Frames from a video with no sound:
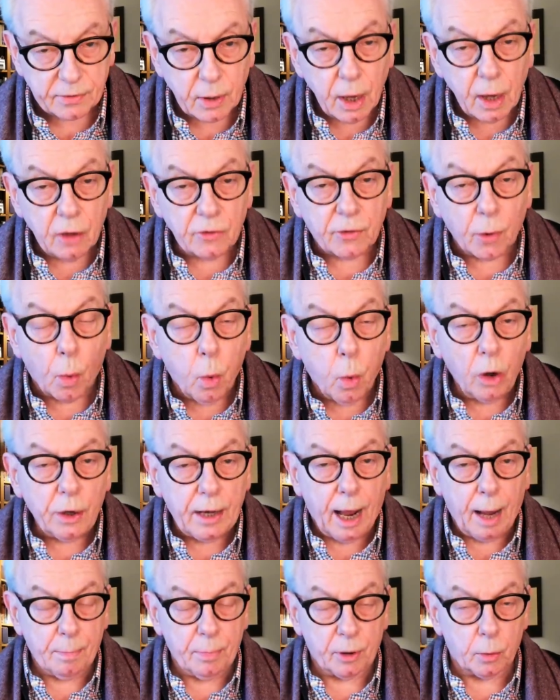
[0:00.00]
So what
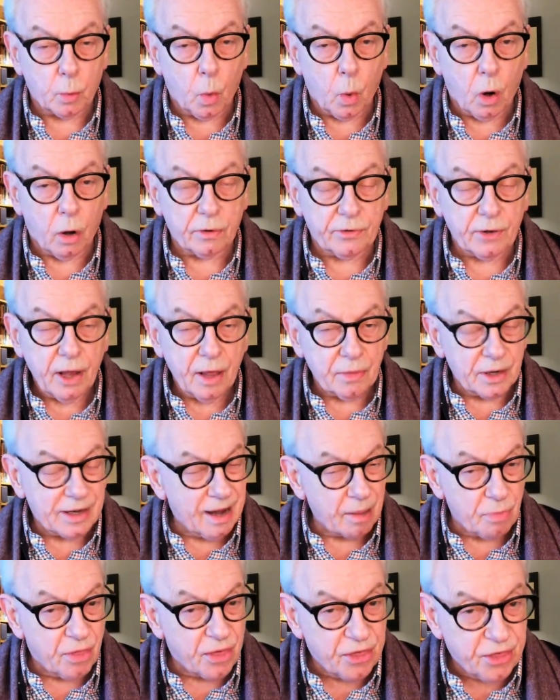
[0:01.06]
happened was that
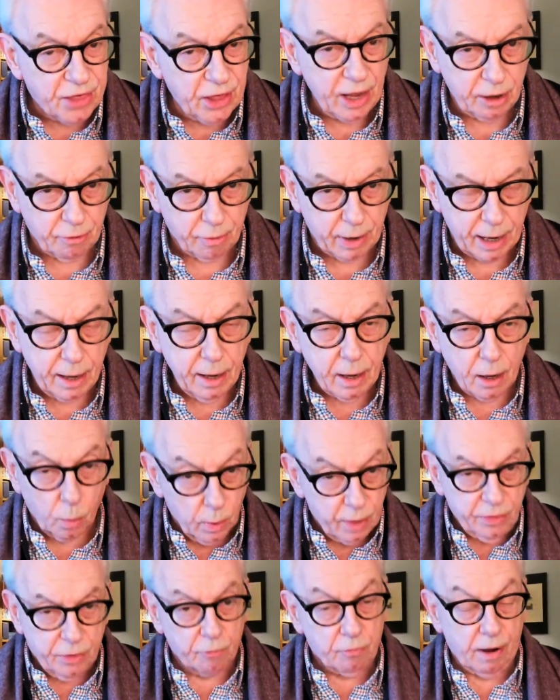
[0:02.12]
in theory, with
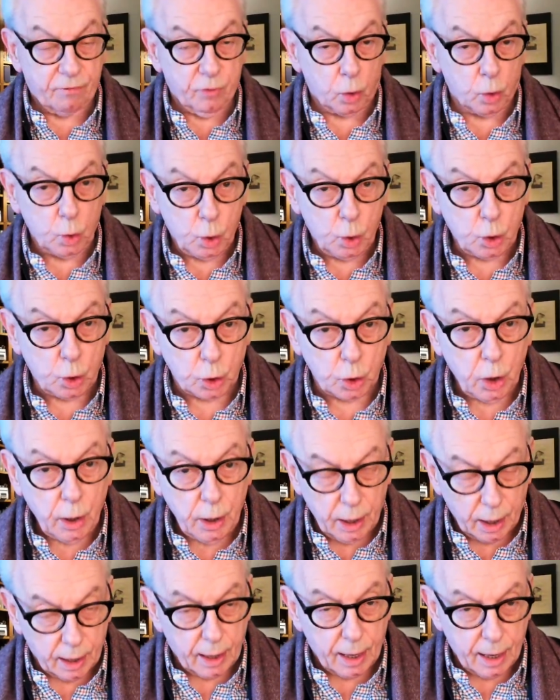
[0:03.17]
the revolution
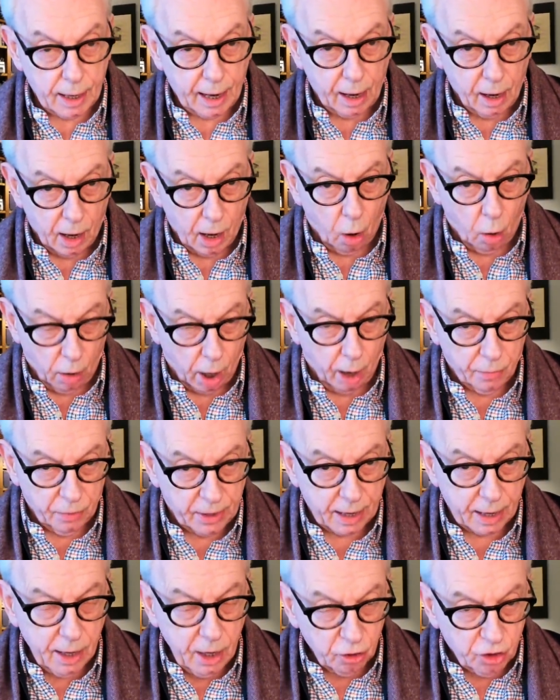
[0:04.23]
uh, uh, and the
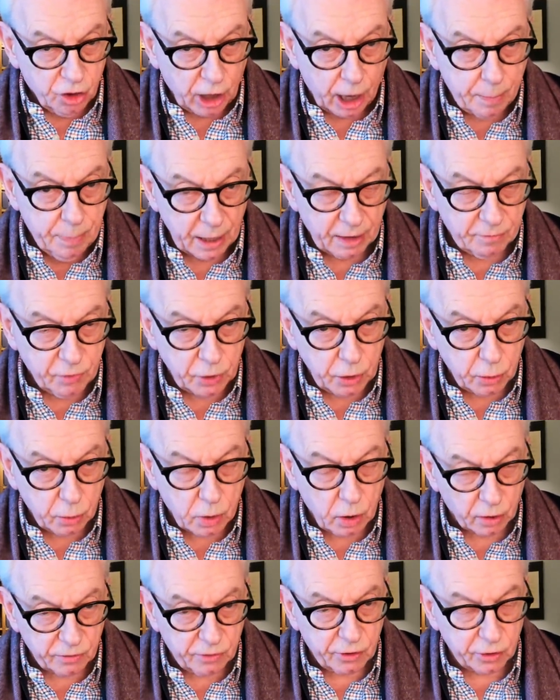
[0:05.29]
shaping of the new
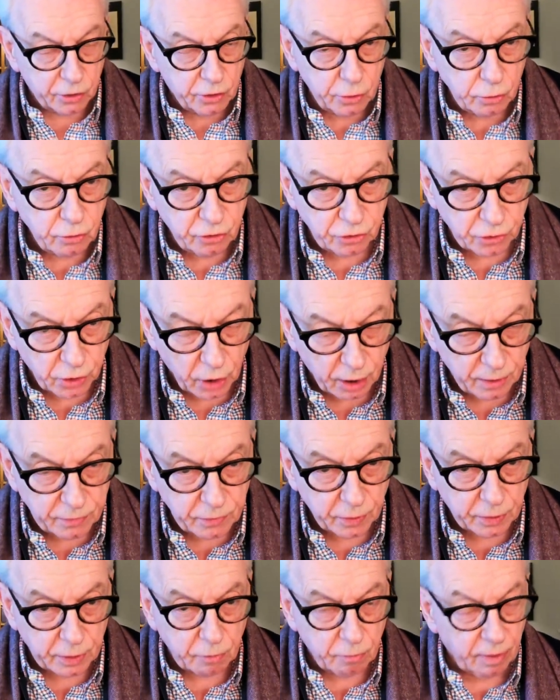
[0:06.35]
constitution after
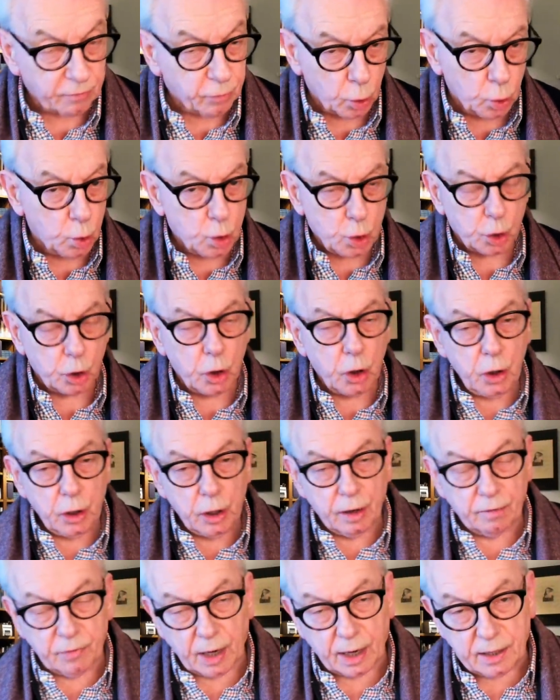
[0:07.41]
the revolution of
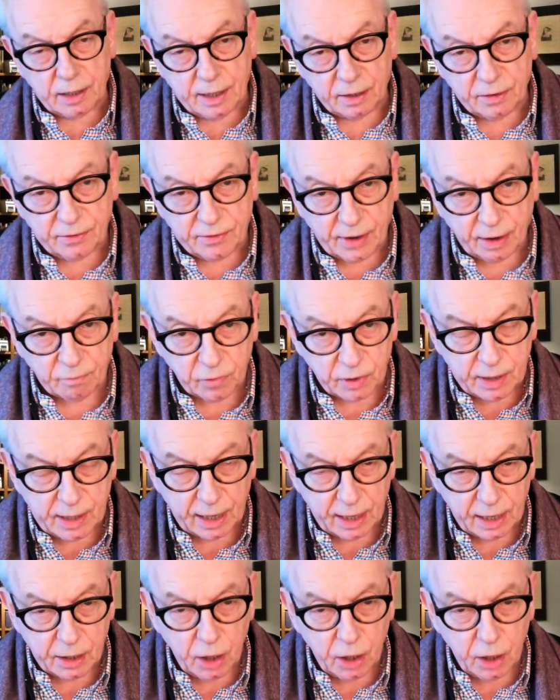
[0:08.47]
1917,